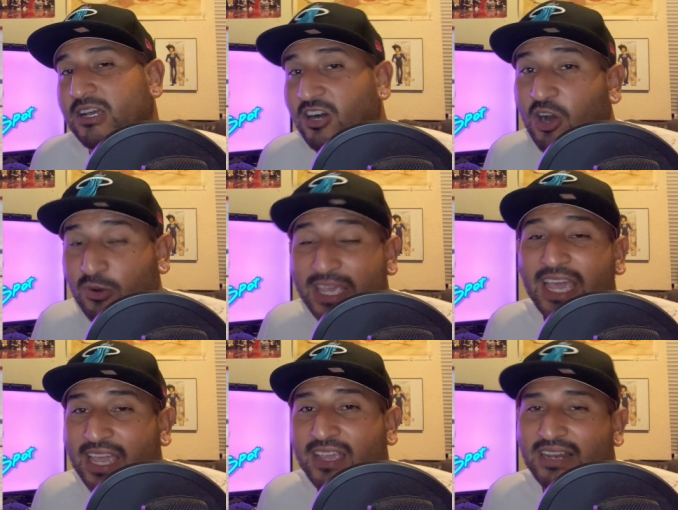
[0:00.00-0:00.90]

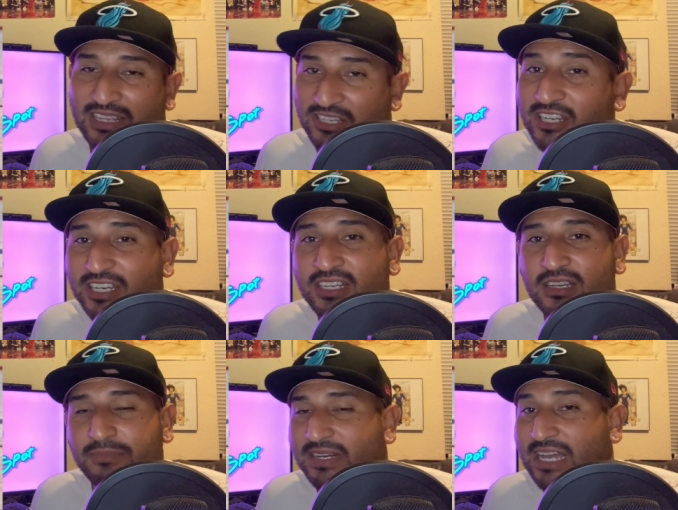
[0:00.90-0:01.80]
okay, like good,
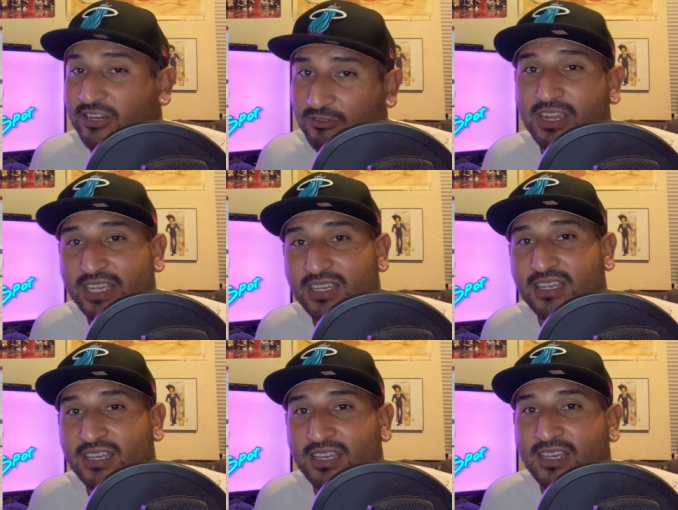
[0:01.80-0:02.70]
but not great
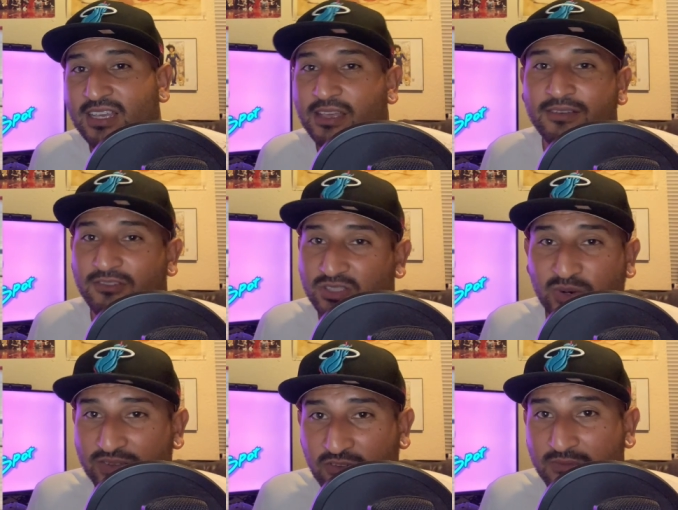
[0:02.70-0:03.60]
for
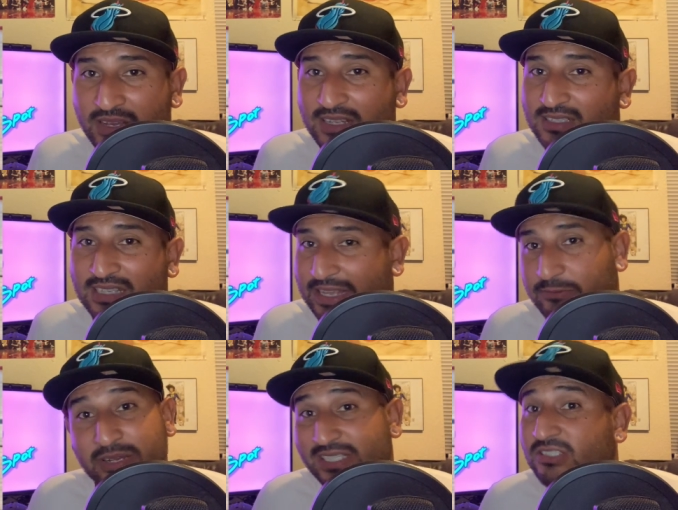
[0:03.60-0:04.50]
24 minutes, like
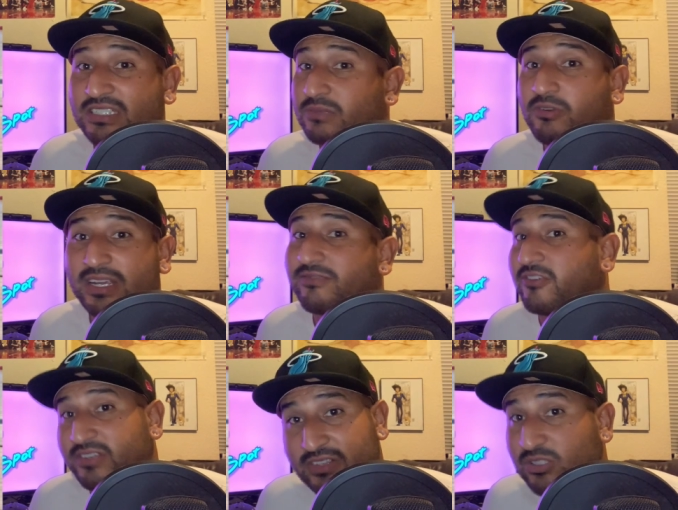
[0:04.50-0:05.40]
we still need to bring it for
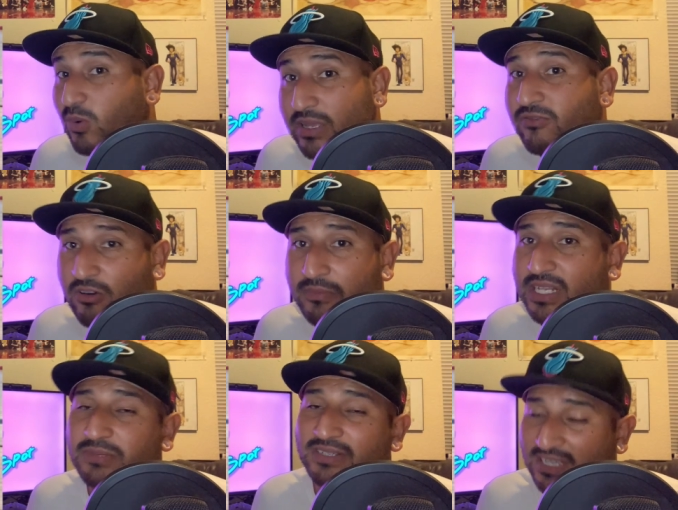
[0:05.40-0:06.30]
another 24
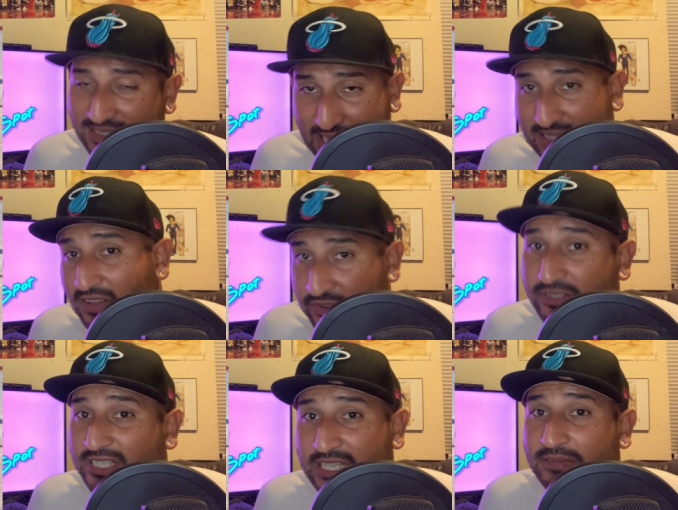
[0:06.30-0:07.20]
minutes because that other
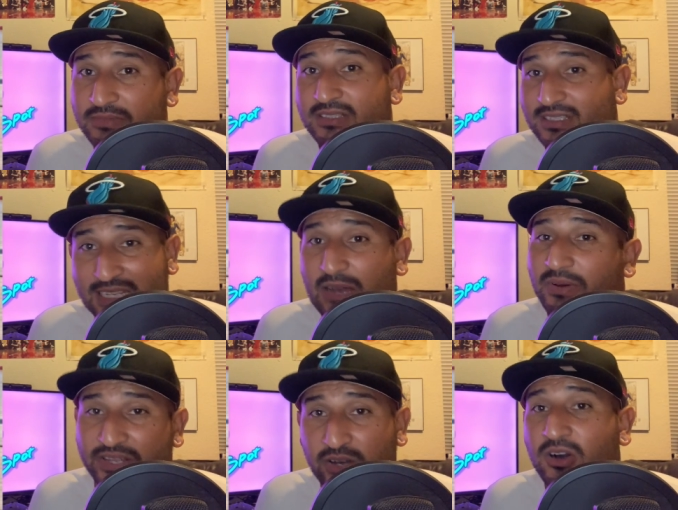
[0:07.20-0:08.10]
team does not want
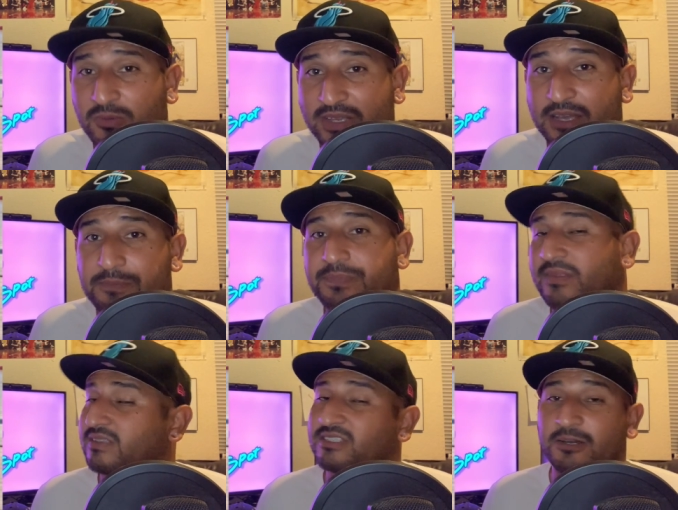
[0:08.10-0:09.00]
to go home yet.
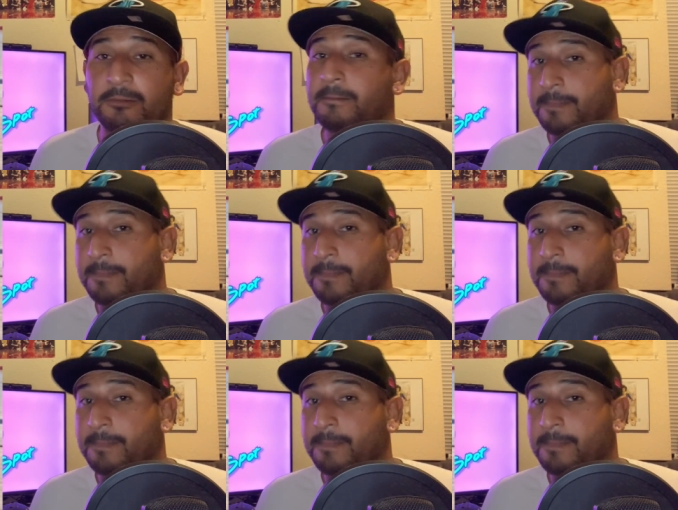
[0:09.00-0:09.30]
So